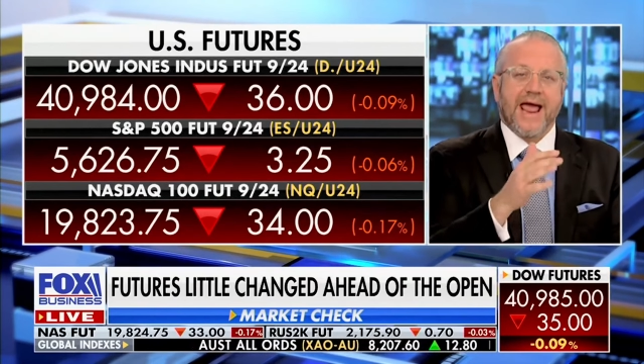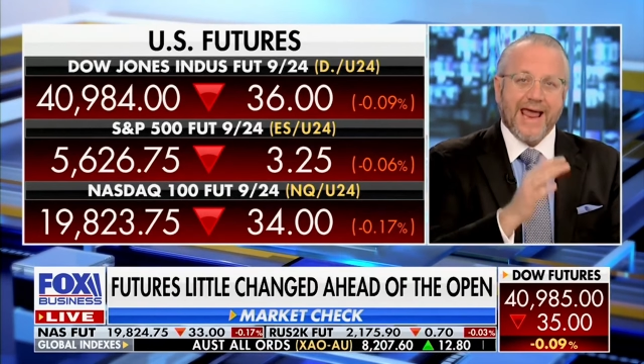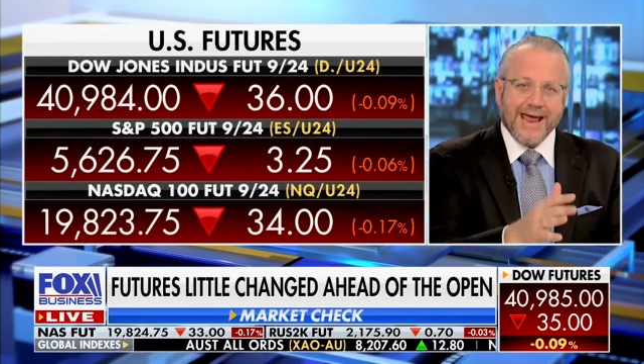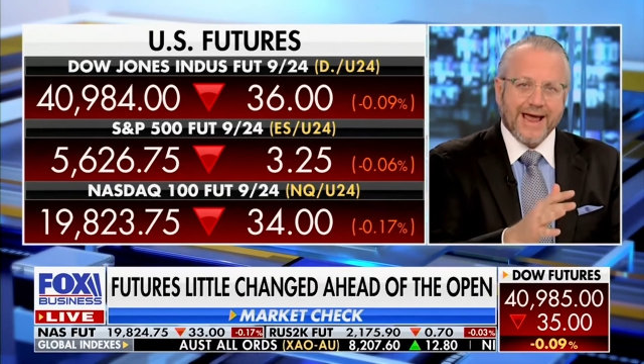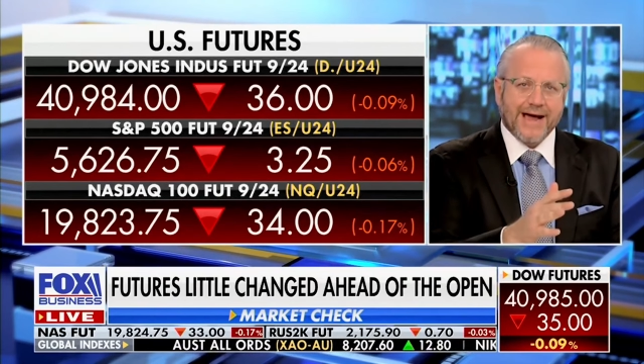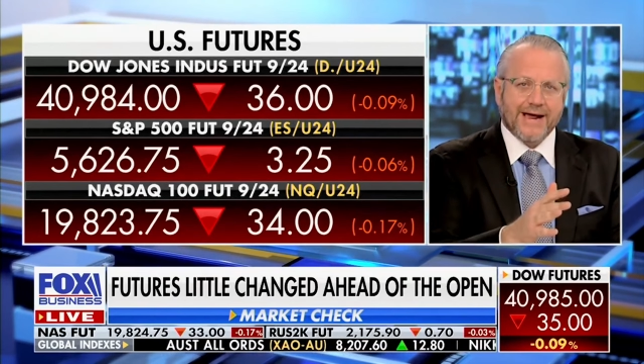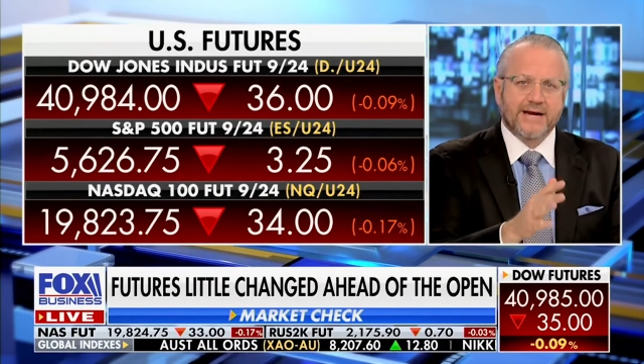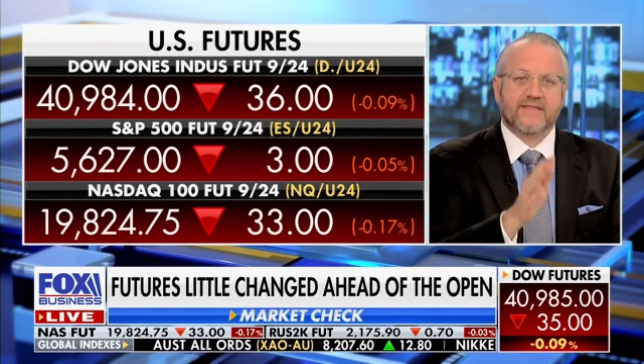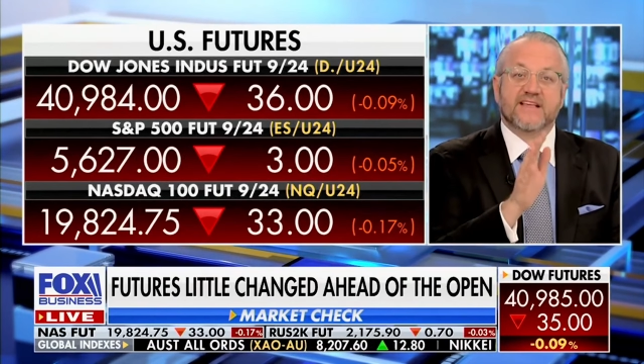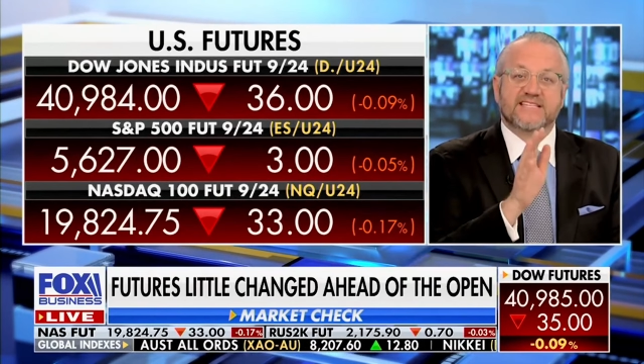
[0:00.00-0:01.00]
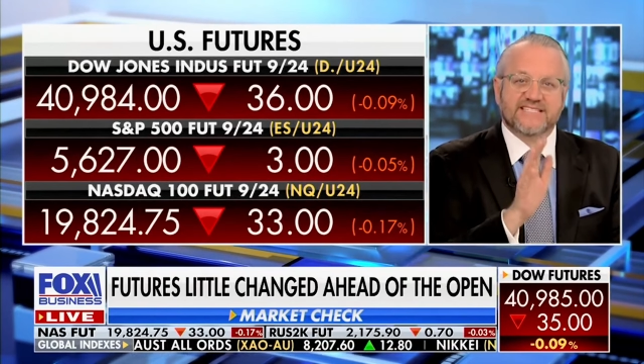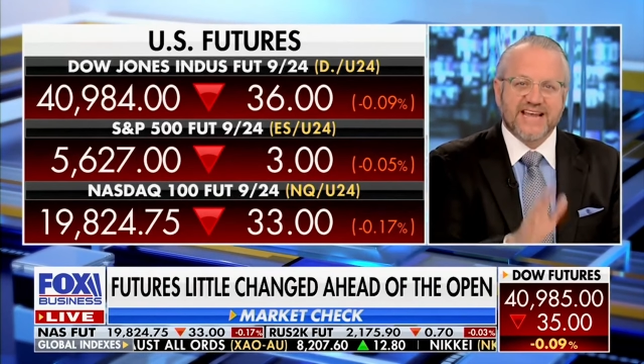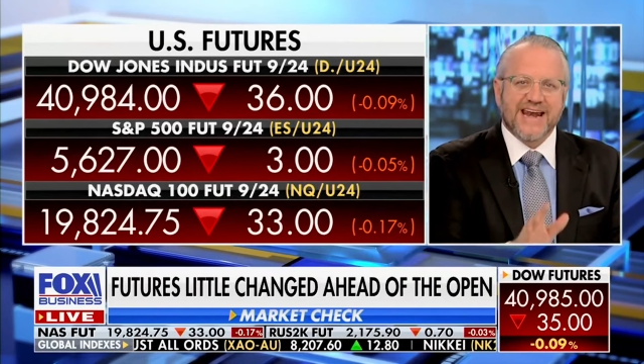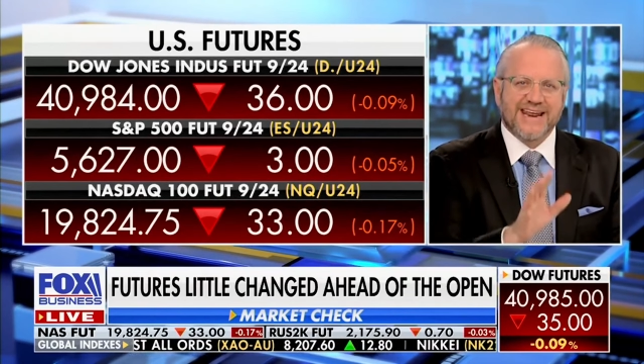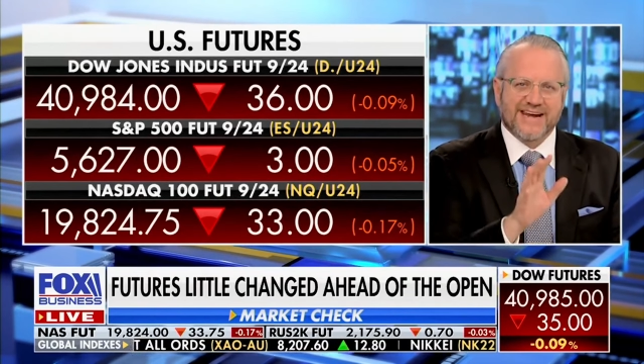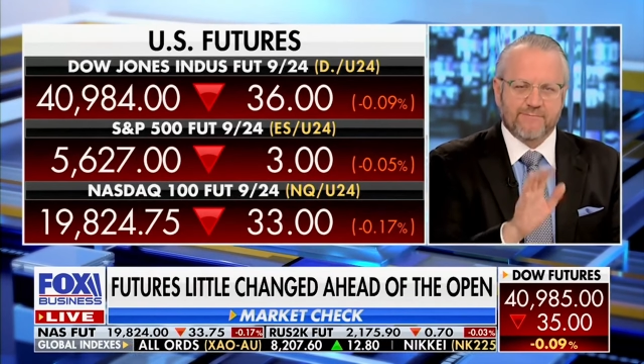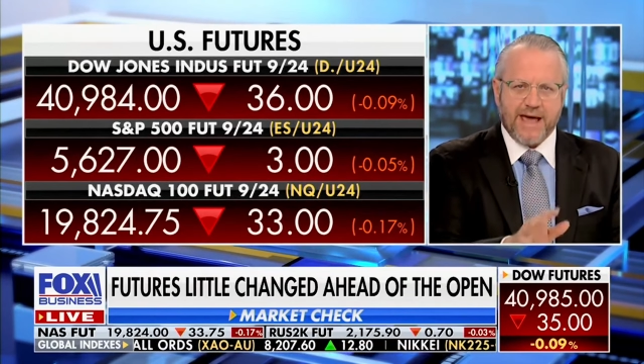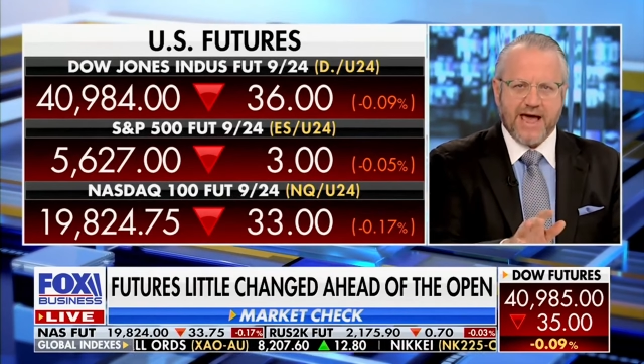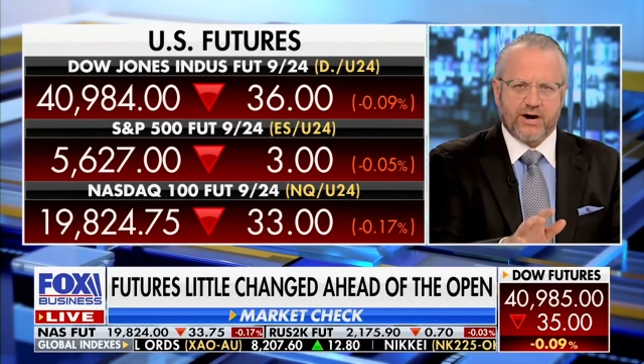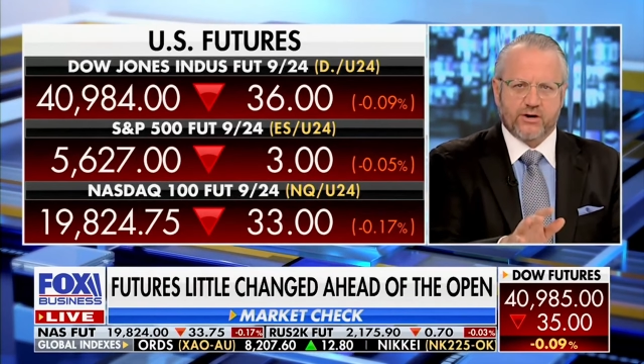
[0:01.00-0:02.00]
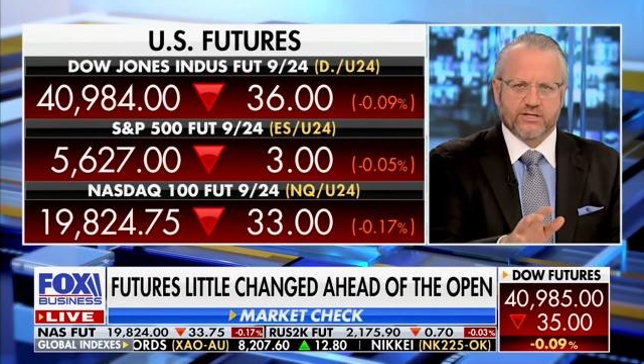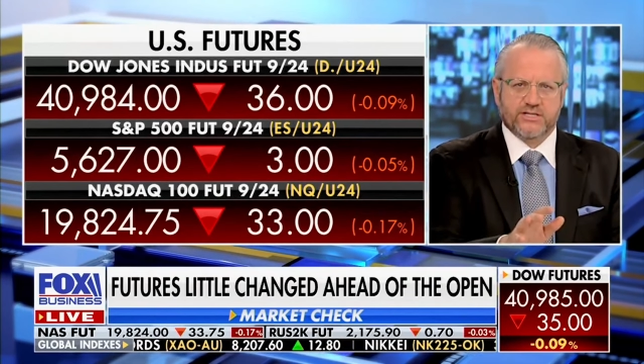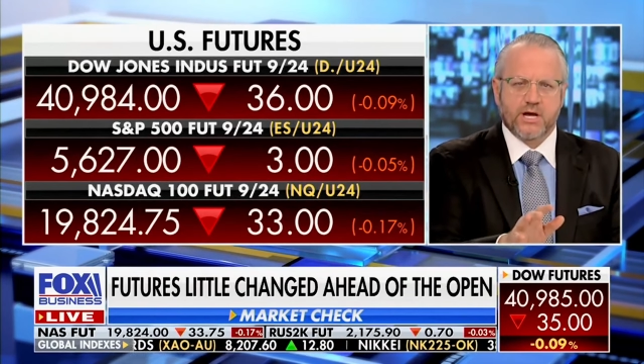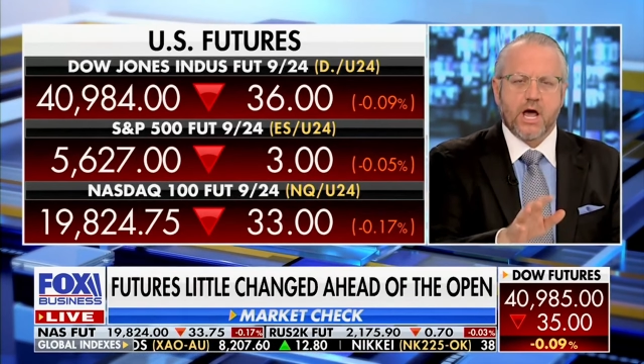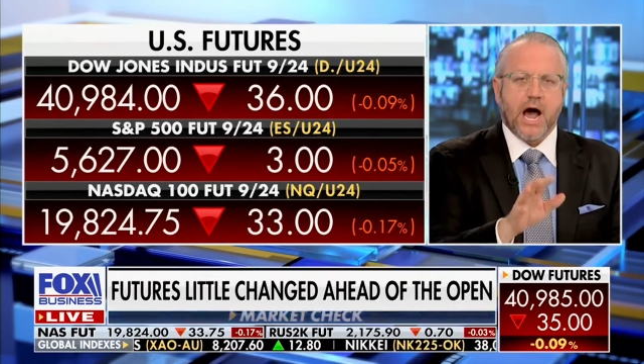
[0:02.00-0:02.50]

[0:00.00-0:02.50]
And the Senate matters.